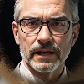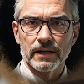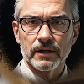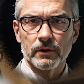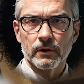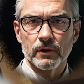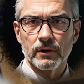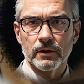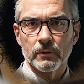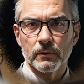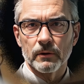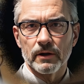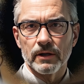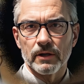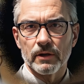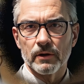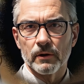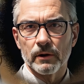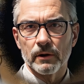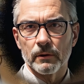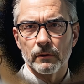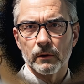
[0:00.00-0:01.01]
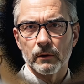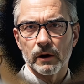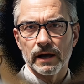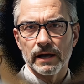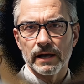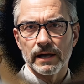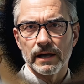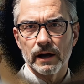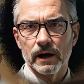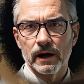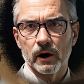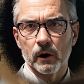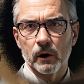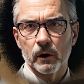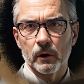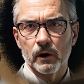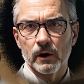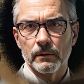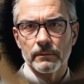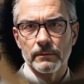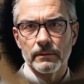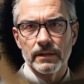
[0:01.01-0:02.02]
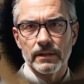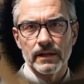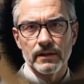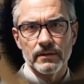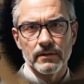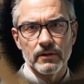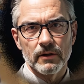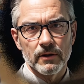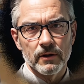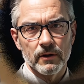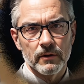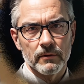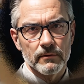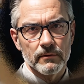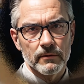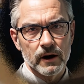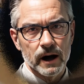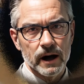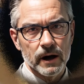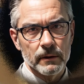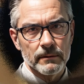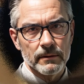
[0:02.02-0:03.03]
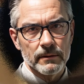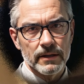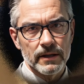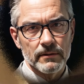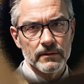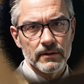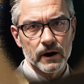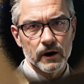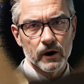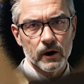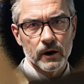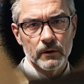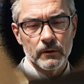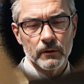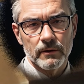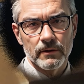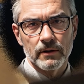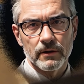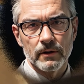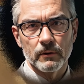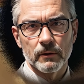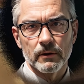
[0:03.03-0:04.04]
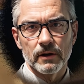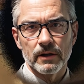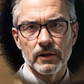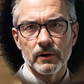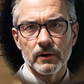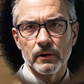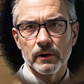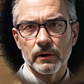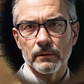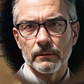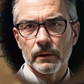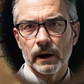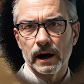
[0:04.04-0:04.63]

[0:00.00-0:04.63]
extraterrestrial relic or a misunderstood fragment of our own terrestrial